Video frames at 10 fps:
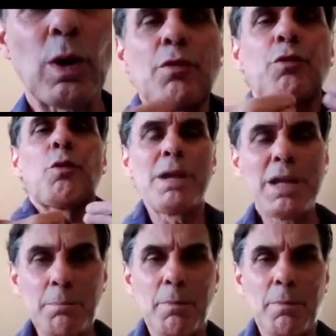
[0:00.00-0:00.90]
That's why
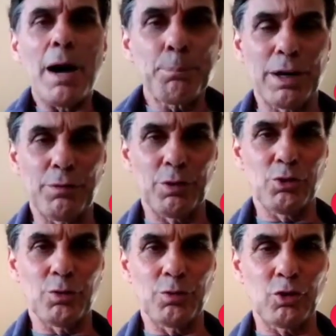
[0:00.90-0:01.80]
for me, my
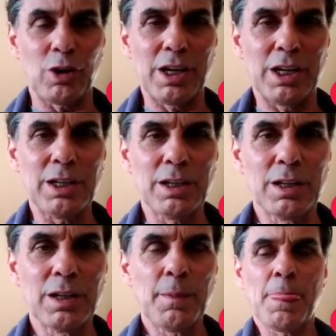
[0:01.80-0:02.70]
preference of
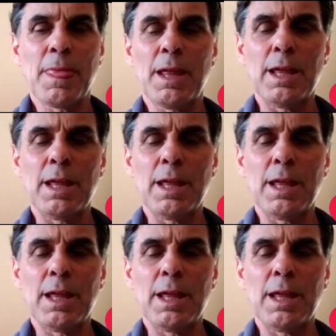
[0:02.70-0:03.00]
training